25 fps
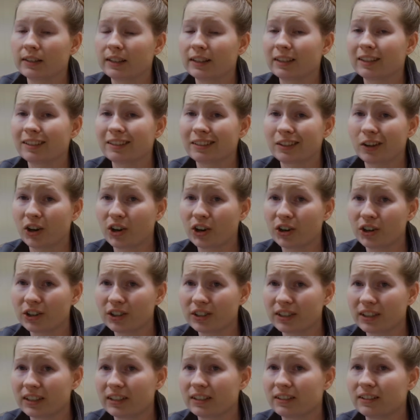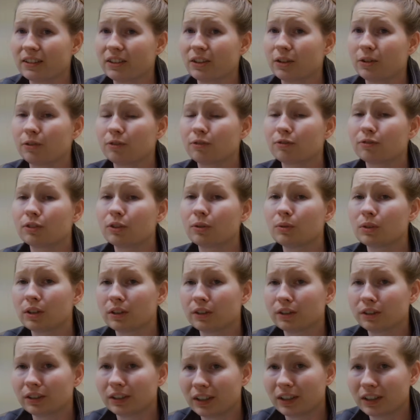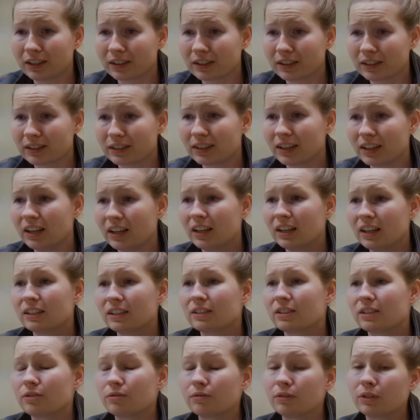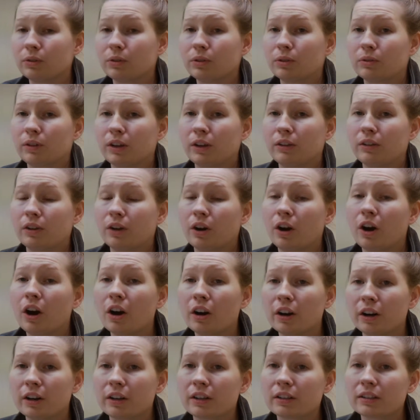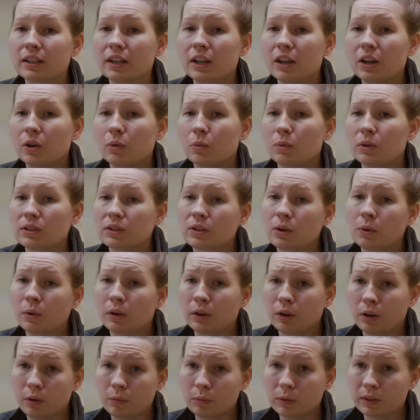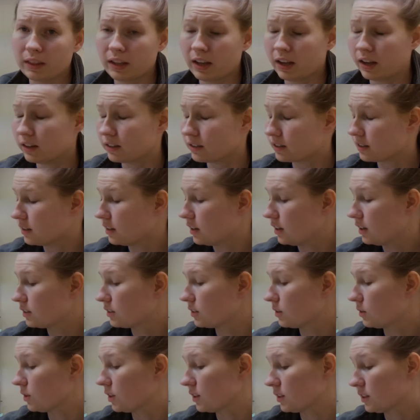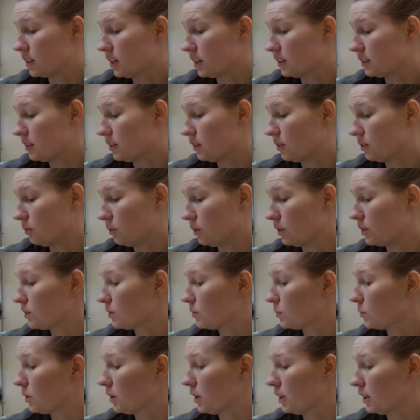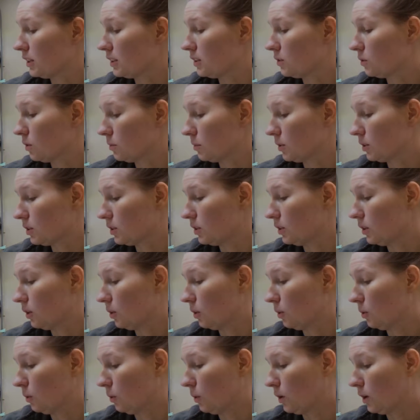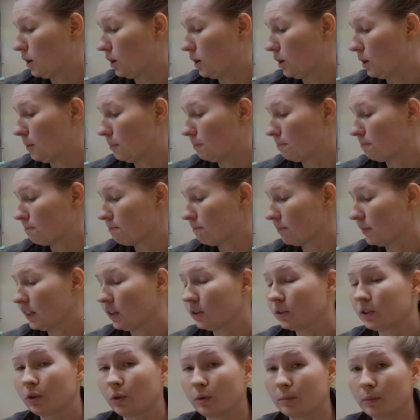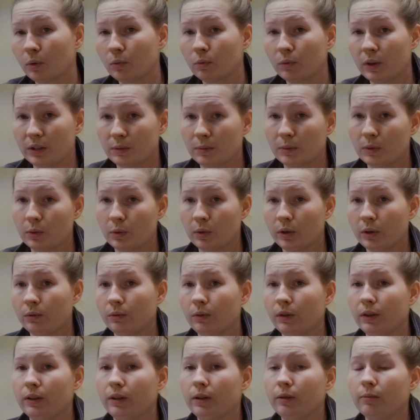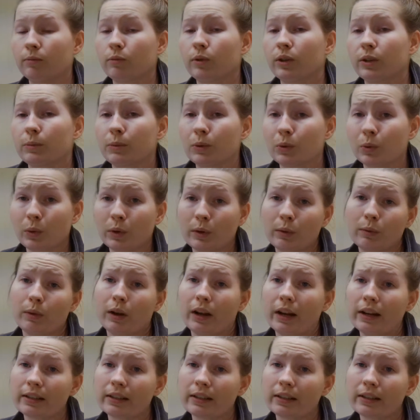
Does it hurt? Is there fluid on their lungs? Is there fluid around their heart? What's going on with that? So that's another reason why it's normal to know normal respiratory rhythm, respiratory rate.